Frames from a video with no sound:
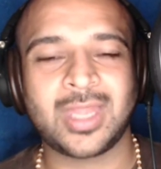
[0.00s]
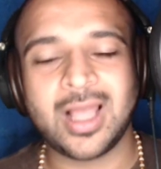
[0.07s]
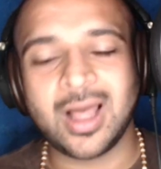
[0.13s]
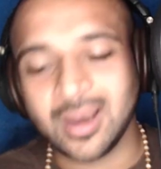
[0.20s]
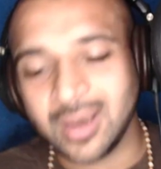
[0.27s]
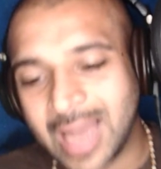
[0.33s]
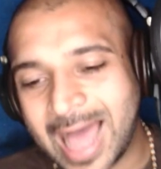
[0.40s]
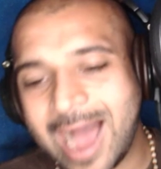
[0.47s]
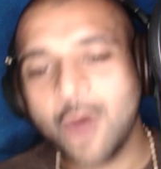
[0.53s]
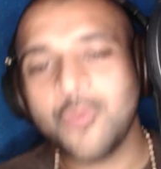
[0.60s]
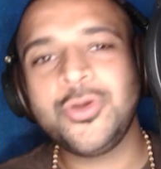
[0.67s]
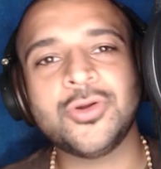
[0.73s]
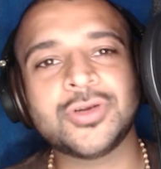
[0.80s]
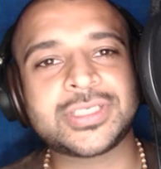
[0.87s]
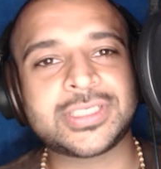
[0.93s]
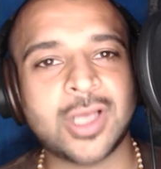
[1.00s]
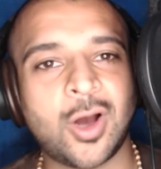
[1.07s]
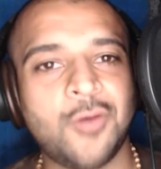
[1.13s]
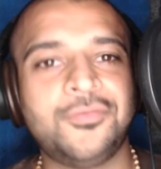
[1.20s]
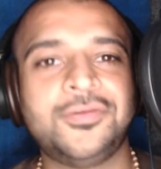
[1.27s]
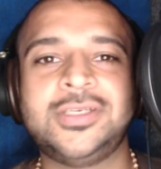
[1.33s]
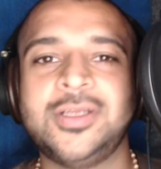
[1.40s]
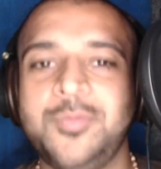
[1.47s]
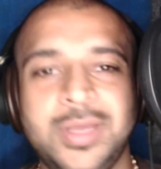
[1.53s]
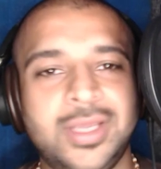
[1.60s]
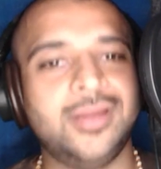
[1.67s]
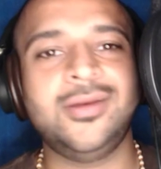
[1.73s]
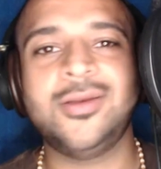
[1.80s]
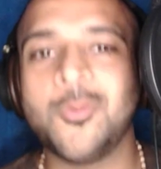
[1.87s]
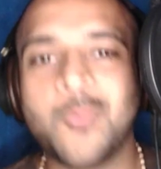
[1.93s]
Allow yourself to
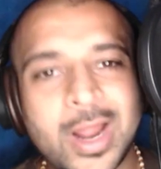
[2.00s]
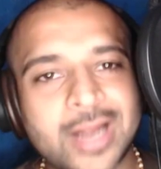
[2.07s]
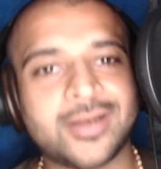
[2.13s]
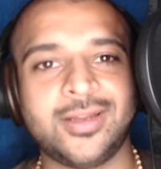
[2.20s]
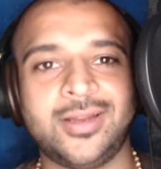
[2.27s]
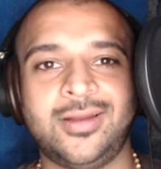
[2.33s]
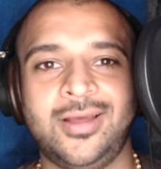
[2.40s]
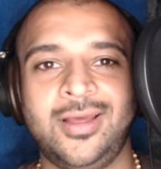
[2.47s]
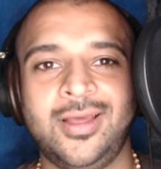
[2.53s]
be directed.